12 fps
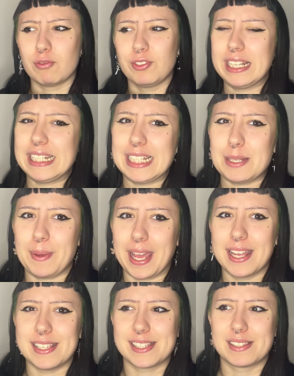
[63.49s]
really
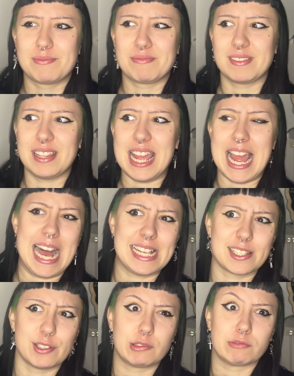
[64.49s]
because it
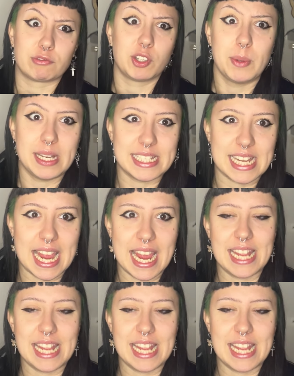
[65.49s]
hasn't ruined it.